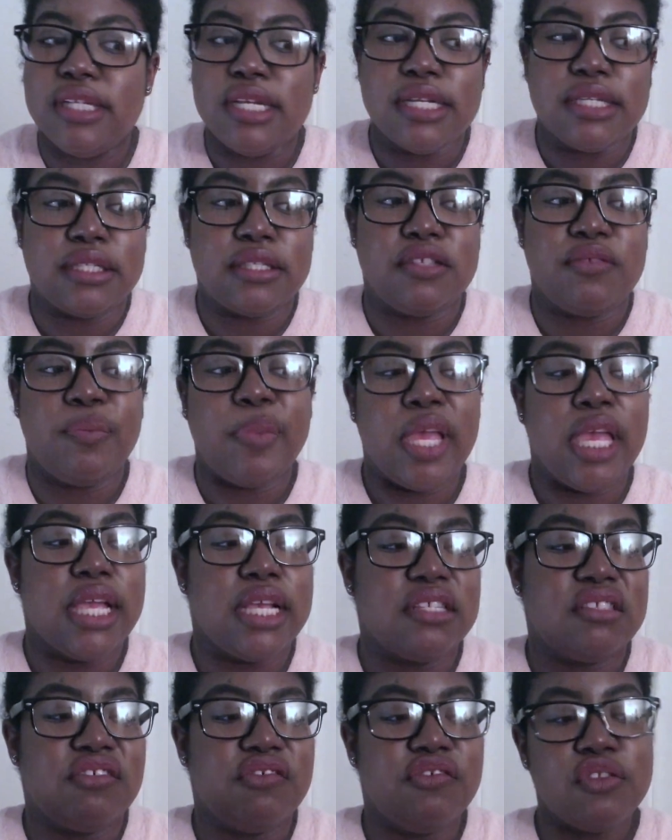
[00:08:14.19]
it's big,
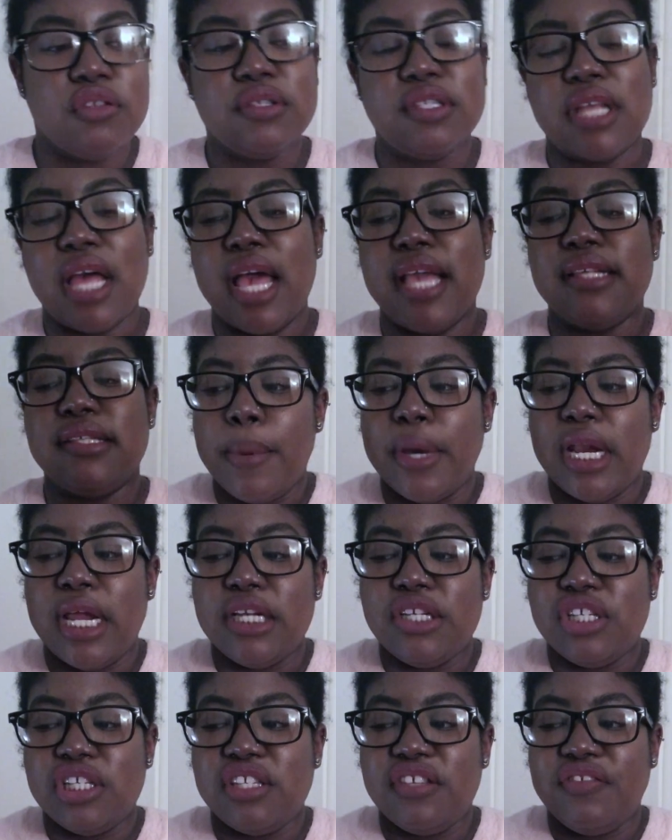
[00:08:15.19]
it's full size, but I
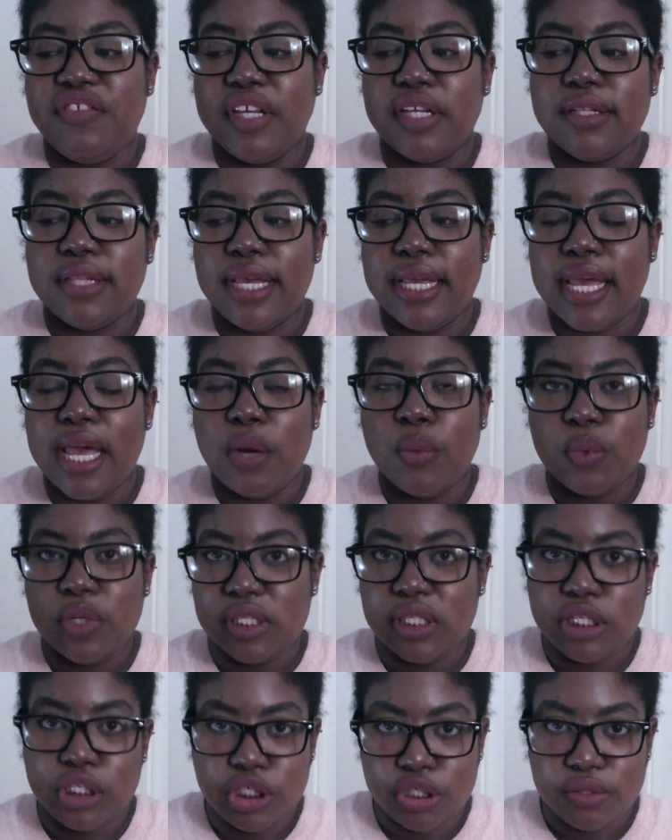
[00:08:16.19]
just feel like I
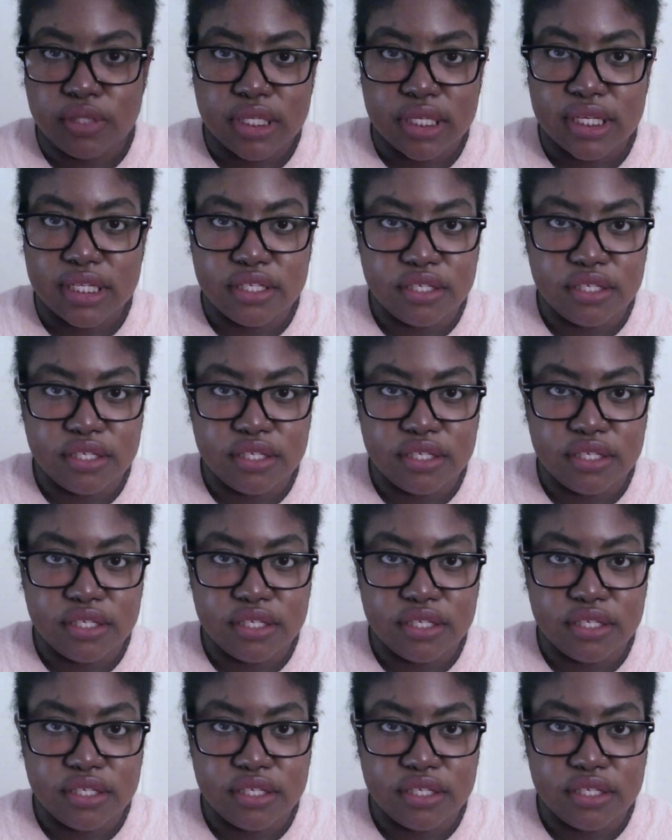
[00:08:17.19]
wasn't using it